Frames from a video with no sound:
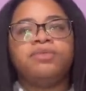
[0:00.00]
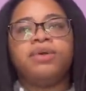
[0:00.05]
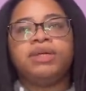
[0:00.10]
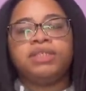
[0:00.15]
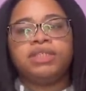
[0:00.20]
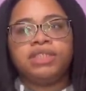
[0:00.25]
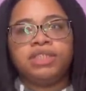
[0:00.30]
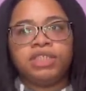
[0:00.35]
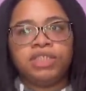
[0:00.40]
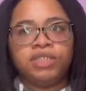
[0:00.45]

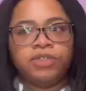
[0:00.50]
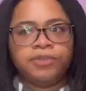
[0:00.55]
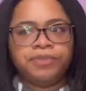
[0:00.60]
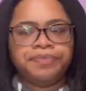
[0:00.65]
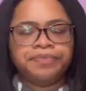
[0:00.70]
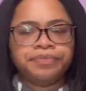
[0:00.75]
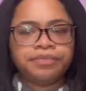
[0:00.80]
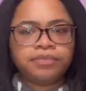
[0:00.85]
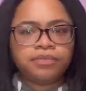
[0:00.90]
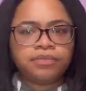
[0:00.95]
to two.
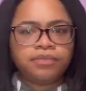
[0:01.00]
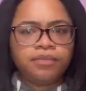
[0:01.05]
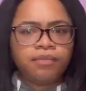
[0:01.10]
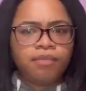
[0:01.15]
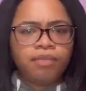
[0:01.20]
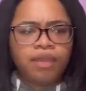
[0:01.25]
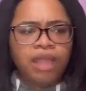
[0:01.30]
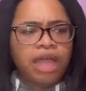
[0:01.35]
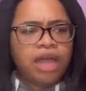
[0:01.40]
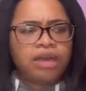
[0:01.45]

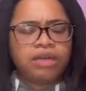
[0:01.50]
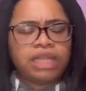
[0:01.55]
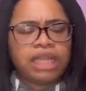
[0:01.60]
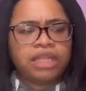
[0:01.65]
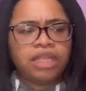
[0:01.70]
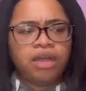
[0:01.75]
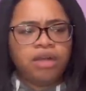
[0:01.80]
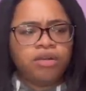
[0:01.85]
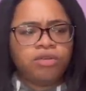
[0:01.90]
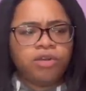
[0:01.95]
I
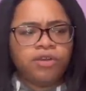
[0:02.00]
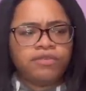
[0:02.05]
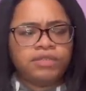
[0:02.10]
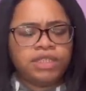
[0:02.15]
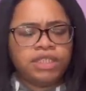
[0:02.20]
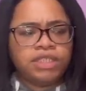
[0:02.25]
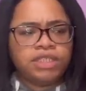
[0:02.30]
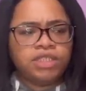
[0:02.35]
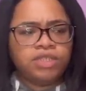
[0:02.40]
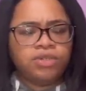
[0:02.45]
don't know if
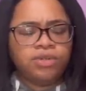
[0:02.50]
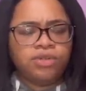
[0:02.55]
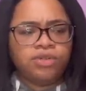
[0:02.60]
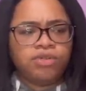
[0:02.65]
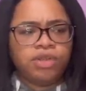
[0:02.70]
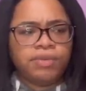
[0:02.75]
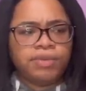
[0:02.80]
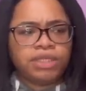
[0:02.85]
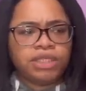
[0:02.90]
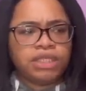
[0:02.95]
season two to
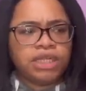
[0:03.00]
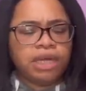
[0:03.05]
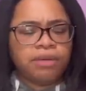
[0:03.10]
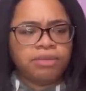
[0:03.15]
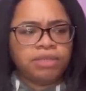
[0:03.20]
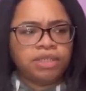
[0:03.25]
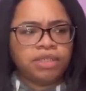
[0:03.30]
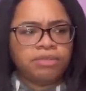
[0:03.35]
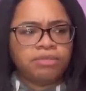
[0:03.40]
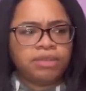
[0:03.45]
three was a time
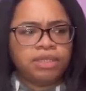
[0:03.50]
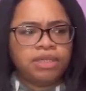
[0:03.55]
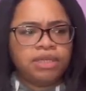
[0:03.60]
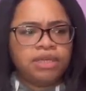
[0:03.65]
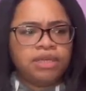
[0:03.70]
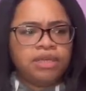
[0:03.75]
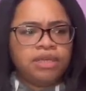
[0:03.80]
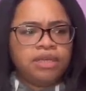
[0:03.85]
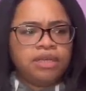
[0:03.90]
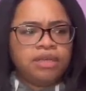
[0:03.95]
jump.
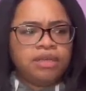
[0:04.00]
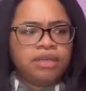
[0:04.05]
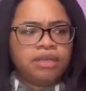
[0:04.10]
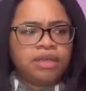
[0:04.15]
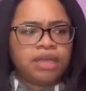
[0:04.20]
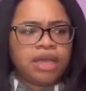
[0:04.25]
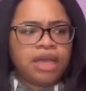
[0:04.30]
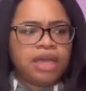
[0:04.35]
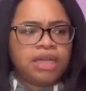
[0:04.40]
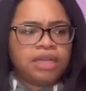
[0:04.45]

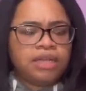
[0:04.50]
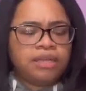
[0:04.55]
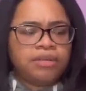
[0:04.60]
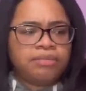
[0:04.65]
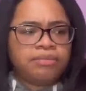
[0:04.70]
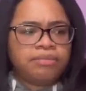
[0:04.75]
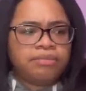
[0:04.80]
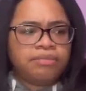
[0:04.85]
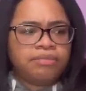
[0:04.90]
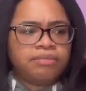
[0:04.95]
Kind
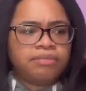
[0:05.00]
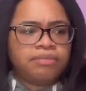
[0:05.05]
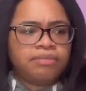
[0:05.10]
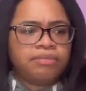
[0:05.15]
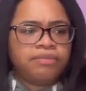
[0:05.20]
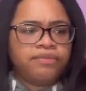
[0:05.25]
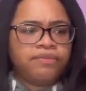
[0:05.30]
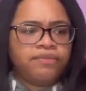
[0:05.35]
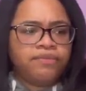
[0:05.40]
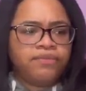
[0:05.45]
of
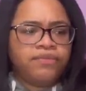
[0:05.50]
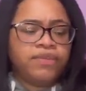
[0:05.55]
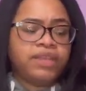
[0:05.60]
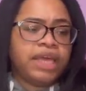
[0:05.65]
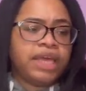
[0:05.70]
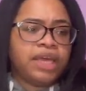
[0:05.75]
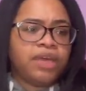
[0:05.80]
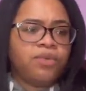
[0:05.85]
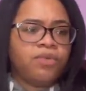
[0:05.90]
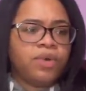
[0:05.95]
feel
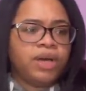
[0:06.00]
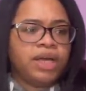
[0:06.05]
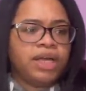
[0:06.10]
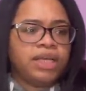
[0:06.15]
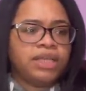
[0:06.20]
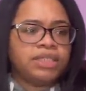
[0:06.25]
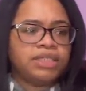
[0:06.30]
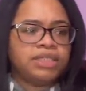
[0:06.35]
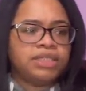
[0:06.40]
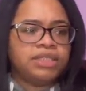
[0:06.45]
like it
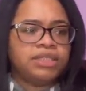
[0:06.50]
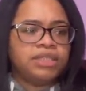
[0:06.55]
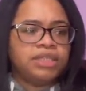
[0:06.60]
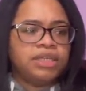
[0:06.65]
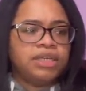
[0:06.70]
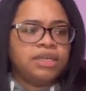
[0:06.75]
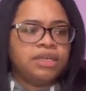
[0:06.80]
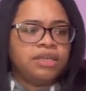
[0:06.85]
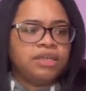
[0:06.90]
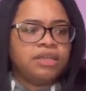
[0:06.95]
was.
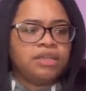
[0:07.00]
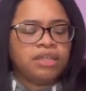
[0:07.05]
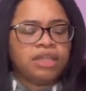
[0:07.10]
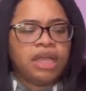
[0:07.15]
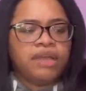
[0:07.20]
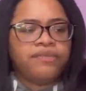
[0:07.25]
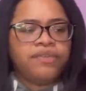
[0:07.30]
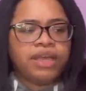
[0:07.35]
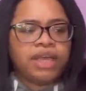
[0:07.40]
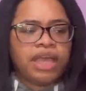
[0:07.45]

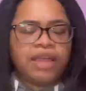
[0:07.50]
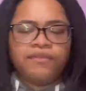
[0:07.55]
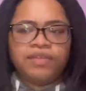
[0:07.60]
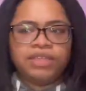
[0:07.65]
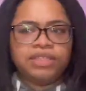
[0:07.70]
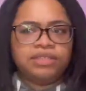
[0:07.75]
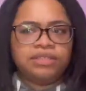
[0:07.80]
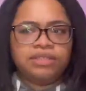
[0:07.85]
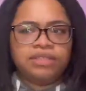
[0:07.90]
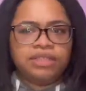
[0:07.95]
I feel like
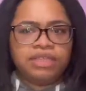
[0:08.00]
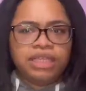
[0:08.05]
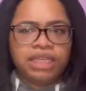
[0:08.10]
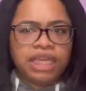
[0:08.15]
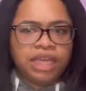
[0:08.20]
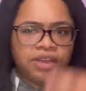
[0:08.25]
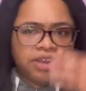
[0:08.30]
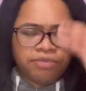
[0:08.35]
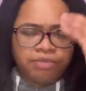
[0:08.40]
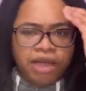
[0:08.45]
every
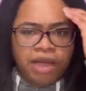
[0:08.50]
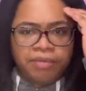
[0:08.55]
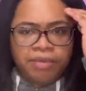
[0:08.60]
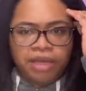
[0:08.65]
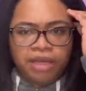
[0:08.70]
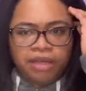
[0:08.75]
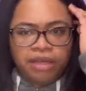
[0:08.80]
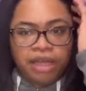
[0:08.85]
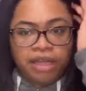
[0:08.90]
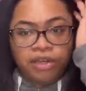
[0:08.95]
year is probably
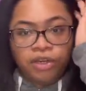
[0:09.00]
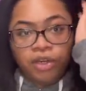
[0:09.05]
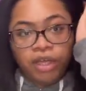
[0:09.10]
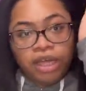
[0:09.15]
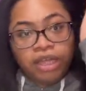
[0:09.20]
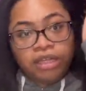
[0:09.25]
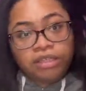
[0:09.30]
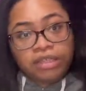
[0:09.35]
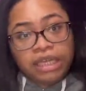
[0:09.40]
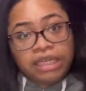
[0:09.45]

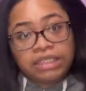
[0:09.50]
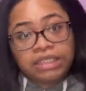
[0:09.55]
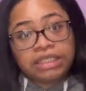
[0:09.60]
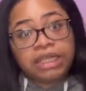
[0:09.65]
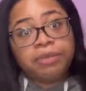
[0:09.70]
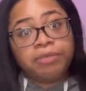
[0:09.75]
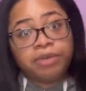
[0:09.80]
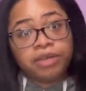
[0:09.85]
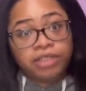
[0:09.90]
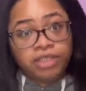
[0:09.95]
a
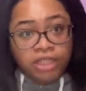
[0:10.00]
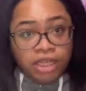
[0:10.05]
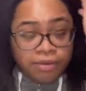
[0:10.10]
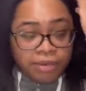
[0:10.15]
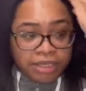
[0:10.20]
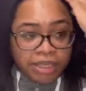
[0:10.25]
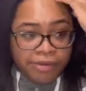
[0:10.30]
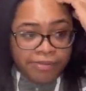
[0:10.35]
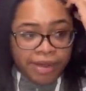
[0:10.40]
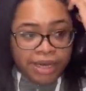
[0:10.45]
summer jump
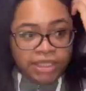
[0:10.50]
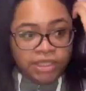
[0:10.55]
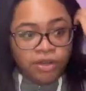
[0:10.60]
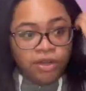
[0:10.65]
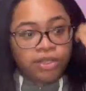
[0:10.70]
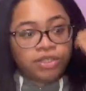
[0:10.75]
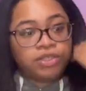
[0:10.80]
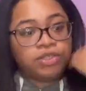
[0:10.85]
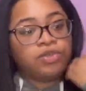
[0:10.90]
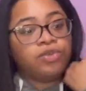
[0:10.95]
because everybody's
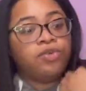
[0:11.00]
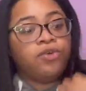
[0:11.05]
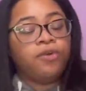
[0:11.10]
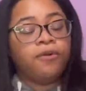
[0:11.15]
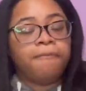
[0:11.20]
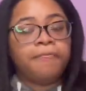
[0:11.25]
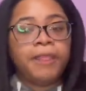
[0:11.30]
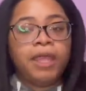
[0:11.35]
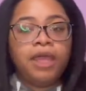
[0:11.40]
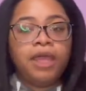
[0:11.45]
starting
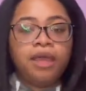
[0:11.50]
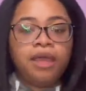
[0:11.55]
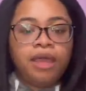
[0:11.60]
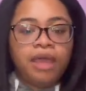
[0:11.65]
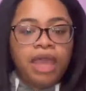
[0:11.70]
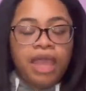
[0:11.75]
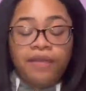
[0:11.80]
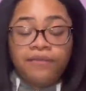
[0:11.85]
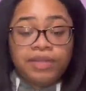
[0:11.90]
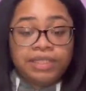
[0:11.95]
school
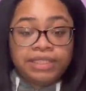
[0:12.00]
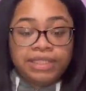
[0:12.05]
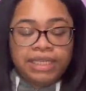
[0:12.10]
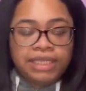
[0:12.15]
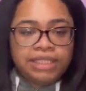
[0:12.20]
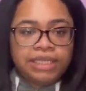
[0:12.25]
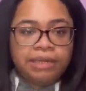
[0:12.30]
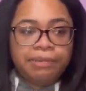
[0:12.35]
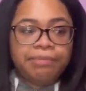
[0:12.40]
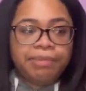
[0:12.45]
every
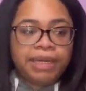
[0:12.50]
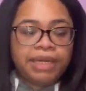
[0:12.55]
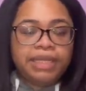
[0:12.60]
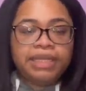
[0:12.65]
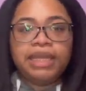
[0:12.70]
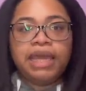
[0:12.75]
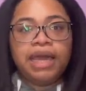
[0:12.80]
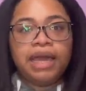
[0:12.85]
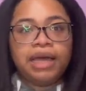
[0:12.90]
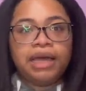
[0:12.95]
season. But
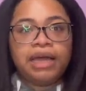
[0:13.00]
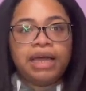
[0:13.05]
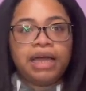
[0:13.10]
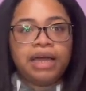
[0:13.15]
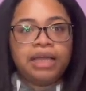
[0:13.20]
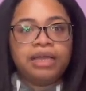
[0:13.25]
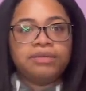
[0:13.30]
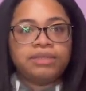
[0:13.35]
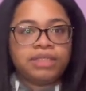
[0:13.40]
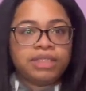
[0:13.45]
yeah,
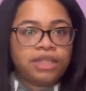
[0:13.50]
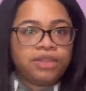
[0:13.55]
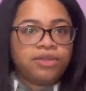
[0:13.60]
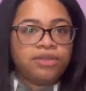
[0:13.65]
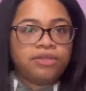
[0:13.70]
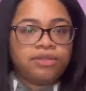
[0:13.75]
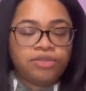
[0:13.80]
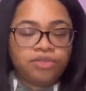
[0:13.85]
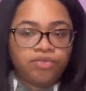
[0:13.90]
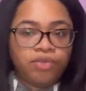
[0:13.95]
it was another
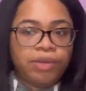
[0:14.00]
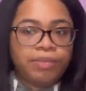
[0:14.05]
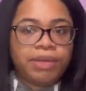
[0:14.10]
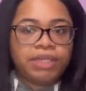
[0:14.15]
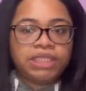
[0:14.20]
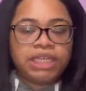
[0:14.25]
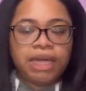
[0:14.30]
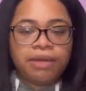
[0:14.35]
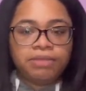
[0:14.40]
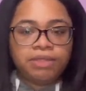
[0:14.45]

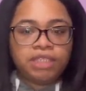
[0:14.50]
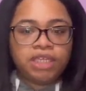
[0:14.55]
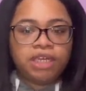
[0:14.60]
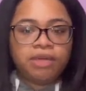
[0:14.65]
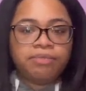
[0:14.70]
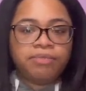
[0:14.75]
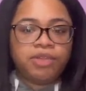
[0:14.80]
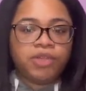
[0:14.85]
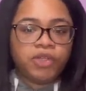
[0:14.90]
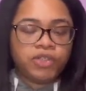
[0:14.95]
3-month time
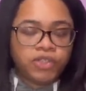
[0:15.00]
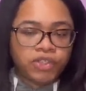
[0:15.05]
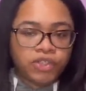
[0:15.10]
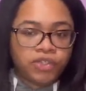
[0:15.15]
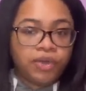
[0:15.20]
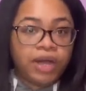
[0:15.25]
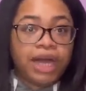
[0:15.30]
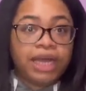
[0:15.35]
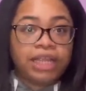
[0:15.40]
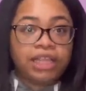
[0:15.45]
jump. They're
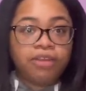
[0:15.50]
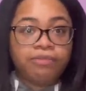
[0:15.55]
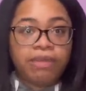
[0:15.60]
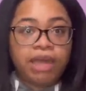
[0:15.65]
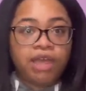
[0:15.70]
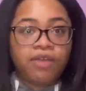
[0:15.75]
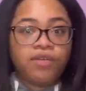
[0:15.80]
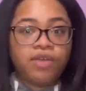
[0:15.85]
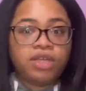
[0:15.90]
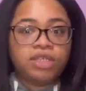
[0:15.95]
still hiding their
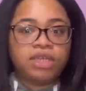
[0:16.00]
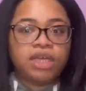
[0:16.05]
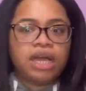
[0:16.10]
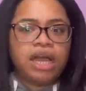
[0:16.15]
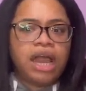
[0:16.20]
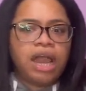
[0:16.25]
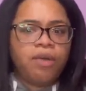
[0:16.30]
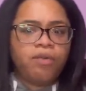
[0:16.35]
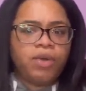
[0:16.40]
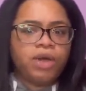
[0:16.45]
marriage.
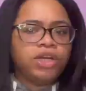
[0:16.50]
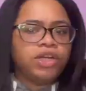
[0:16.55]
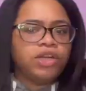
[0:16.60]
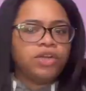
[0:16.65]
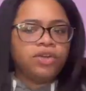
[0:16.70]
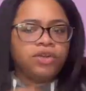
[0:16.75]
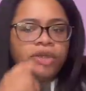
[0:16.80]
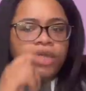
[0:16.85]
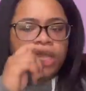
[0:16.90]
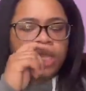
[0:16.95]
I
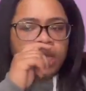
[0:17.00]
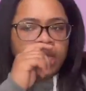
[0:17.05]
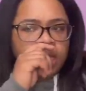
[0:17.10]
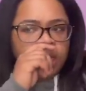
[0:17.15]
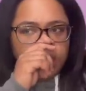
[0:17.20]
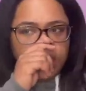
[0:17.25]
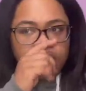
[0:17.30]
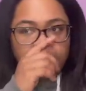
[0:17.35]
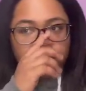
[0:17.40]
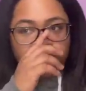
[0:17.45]
wonder
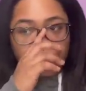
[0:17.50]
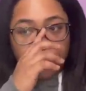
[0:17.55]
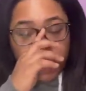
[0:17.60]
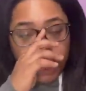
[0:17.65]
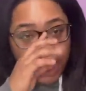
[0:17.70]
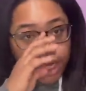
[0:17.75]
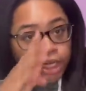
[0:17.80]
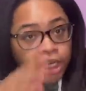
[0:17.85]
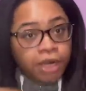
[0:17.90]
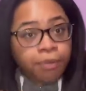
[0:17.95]
if
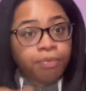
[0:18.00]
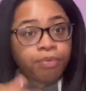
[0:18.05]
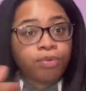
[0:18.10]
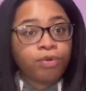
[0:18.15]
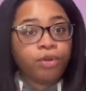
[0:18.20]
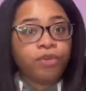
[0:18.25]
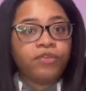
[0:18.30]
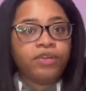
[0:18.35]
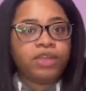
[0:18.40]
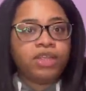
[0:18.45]
Anya
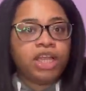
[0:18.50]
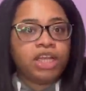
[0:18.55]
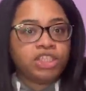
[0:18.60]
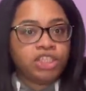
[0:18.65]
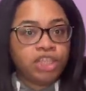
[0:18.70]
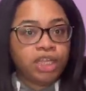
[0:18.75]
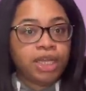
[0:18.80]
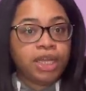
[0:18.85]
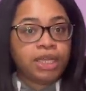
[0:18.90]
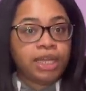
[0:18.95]
proven that
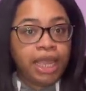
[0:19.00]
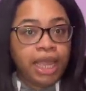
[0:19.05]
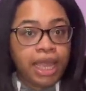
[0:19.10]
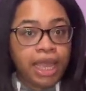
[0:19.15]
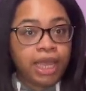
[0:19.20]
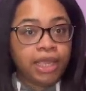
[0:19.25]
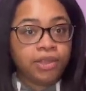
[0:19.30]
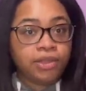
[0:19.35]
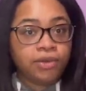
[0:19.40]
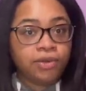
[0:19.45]
she can
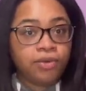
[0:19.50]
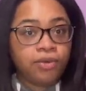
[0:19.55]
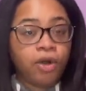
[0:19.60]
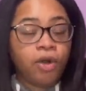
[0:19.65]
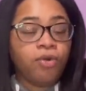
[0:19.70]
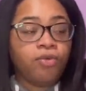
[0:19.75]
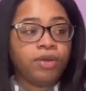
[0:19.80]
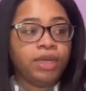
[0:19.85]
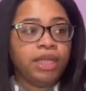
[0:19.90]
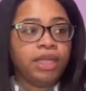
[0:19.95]
handle
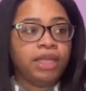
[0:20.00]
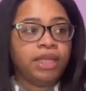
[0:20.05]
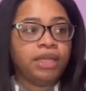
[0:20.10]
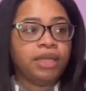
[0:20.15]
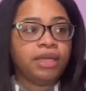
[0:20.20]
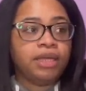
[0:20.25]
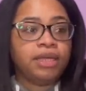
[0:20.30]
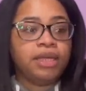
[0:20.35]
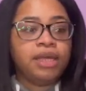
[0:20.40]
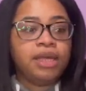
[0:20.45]

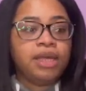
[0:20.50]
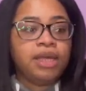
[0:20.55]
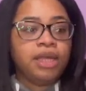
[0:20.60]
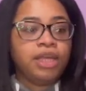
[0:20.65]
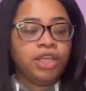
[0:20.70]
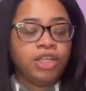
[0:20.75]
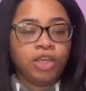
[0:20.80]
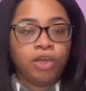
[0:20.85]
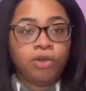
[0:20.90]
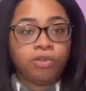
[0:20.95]
owning,
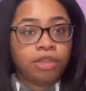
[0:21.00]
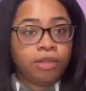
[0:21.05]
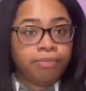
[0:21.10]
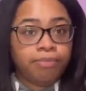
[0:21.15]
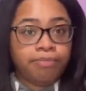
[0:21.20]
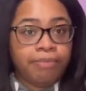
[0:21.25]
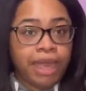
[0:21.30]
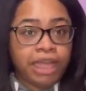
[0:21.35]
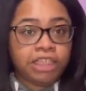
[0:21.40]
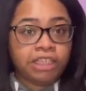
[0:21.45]
you know, the
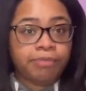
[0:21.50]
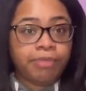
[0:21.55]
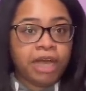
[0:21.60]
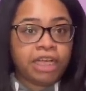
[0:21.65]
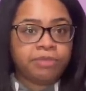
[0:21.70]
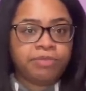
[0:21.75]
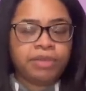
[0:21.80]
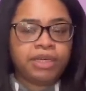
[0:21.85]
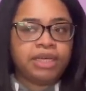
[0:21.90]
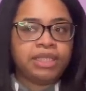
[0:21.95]
magic
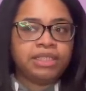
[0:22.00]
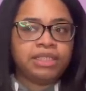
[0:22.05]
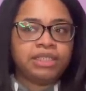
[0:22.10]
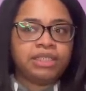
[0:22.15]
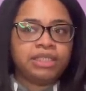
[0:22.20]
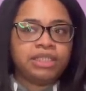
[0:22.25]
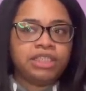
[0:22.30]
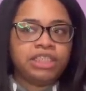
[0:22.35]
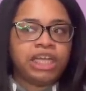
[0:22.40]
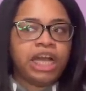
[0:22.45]
box
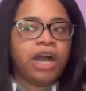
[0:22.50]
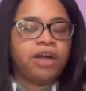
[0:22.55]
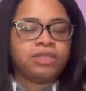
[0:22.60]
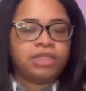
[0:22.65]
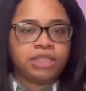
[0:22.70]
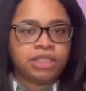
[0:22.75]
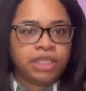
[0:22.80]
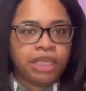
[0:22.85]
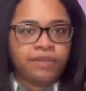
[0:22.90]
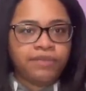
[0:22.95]
because Giles
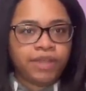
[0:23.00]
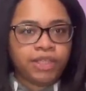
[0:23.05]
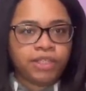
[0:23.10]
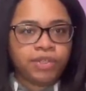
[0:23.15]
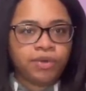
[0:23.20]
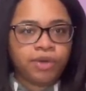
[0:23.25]
is giving it to